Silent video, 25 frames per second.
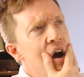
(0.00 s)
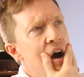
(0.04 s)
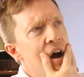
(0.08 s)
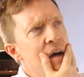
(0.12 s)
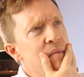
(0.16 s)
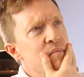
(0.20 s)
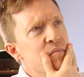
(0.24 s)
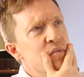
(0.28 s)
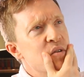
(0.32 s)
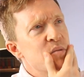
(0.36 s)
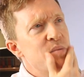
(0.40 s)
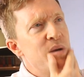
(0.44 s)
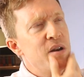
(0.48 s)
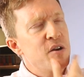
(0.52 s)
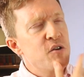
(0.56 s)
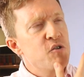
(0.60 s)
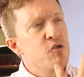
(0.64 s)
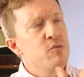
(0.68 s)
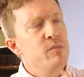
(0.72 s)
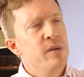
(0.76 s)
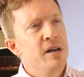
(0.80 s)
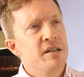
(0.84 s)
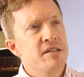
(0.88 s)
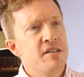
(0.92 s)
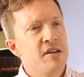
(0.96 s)
I'm spending
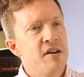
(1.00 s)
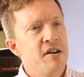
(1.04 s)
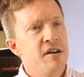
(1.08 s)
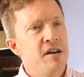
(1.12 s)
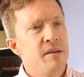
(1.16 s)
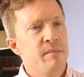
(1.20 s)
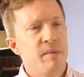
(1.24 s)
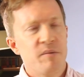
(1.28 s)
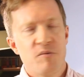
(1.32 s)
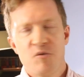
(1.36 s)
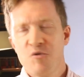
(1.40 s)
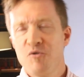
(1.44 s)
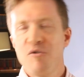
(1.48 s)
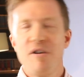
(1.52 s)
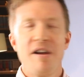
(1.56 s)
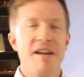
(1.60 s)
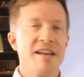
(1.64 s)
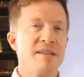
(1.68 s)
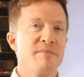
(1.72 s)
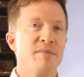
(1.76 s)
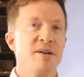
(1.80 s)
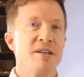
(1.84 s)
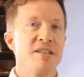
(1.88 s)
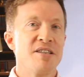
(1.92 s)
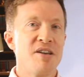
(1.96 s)
all my time. I'm
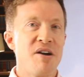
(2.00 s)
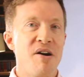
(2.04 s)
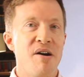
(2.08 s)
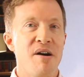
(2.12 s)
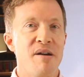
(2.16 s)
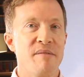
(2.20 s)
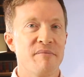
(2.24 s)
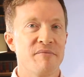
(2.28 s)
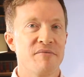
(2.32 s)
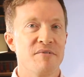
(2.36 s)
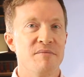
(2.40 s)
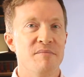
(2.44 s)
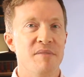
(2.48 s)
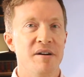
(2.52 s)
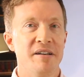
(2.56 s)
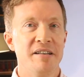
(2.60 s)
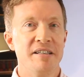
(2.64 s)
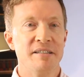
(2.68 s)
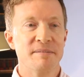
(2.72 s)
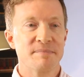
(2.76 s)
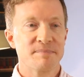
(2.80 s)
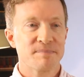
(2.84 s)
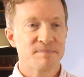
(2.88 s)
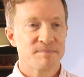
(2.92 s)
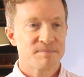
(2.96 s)
trading my time for
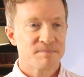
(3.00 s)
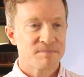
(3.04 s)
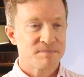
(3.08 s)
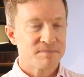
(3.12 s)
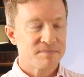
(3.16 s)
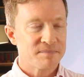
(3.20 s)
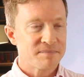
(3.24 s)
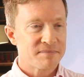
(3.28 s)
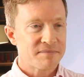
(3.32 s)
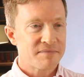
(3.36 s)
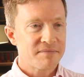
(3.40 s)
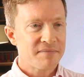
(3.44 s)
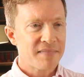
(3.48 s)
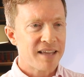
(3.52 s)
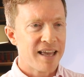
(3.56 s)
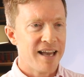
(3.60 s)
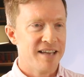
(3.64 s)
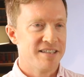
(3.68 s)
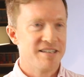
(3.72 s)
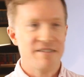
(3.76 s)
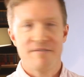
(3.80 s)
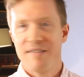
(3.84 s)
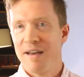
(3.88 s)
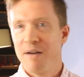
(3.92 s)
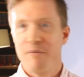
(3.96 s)
money
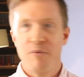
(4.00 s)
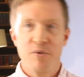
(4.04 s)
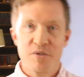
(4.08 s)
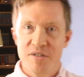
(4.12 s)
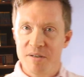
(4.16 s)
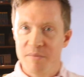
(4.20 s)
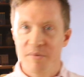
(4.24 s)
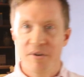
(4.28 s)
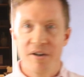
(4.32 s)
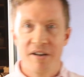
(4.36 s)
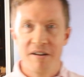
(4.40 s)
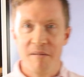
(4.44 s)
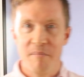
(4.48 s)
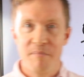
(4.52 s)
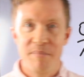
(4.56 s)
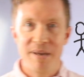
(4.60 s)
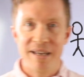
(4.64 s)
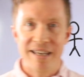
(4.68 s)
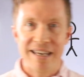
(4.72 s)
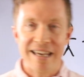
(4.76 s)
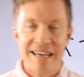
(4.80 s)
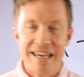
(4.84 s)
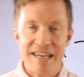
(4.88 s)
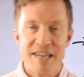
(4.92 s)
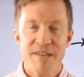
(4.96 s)
as if that was some kind of
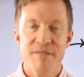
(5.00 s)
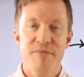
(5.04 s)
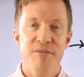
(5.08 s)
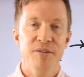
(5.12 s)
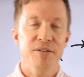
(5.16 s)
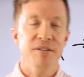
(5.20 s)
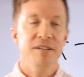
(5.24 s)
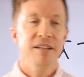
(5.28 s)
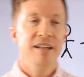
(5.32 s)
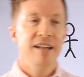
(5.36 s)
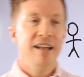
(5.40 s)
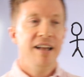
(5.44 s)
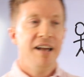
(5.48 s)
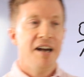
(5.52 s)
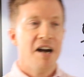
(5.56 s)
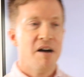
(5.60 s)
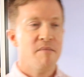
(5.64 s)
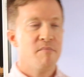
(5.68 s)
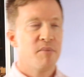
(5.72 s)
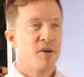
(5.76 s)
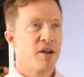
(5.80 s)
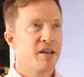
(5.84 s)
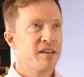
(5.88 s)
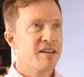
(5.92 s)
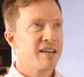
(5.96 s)
big evil. Um,
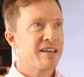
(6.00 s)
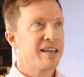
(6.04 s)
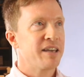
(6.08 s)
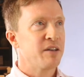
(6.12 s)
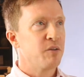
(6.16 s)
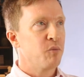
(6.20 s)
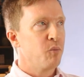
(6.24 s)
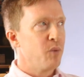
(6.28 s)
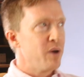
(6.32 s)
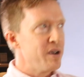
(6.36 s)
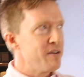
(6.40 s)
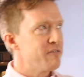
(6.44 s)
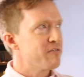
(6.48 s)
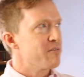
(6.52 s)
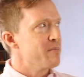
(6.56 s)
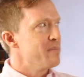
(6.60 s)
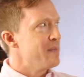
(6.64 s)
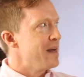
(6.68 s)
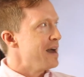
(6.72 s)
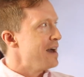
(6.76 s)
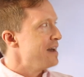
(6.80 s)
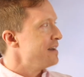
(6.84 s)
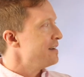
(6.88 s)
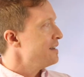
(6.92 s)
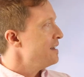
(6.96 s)
but I could get away from
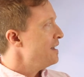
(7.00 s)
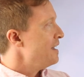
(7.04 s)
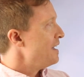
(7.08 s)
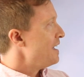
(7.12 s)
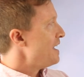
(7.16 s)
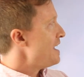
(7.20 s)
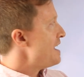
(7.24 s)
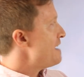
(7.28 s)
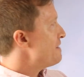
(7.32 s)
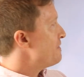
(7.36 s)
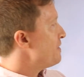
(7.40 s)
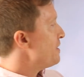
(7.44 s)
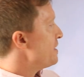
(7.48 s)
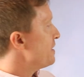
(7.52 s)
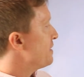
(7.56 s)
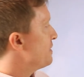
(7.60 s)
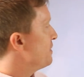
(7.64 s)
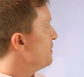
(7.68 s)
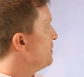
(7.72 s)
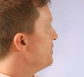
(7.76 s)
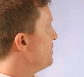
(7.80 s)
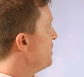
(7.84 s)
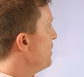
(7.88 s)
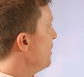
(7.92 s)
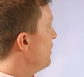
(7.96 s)
that if I
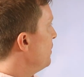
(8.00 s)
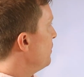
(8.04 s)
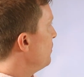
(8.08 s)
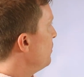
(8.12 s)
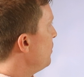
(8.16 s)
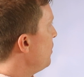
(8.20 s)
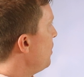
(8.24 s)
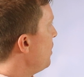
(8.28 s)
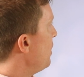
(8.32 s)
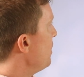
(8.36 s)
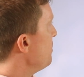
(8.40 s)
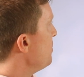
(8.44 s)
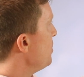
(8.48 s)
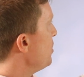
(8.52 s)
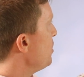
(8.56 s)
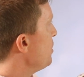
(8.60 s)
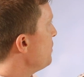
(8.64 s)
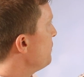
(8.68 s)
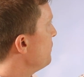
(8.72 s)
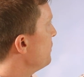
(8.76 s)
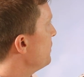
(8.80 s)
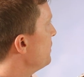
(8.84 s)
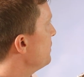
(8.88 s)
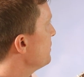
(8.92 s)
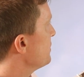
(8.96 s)
could um,
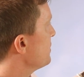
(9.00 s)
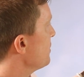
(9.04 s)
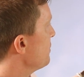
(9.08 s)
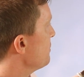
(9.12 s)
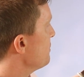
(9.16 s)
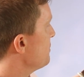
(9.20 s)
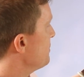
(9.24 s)
offer, so